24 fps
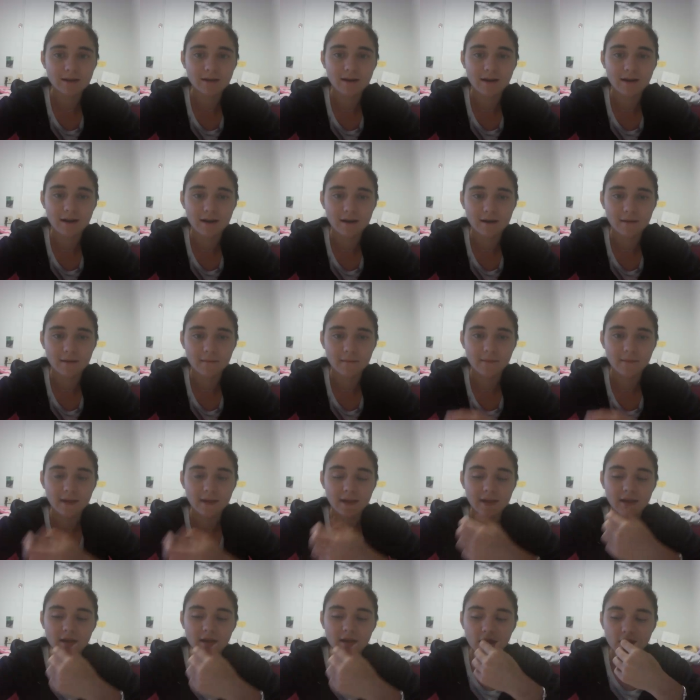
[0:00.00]
And
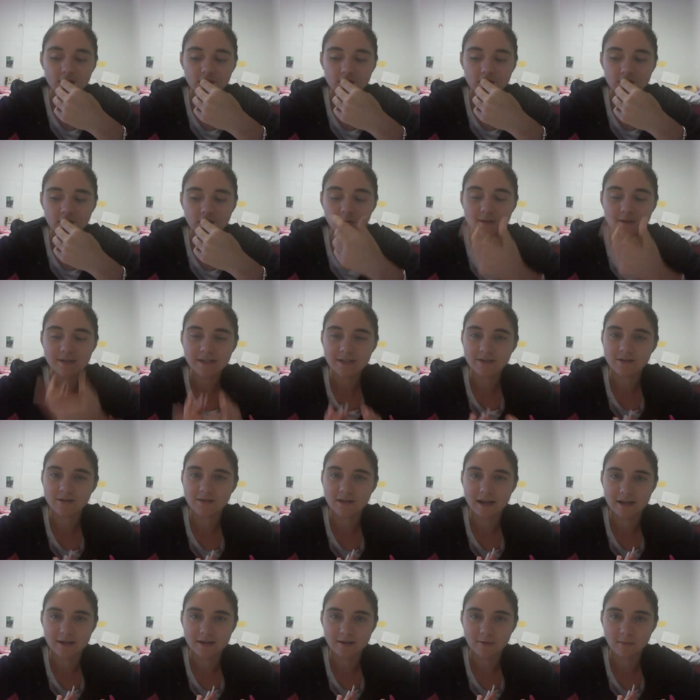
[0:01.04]
you should always
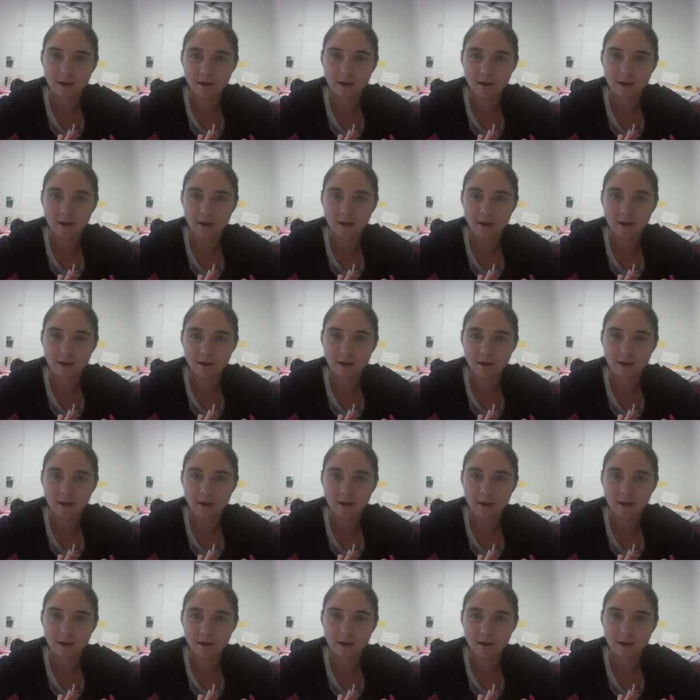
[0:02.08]
exercise no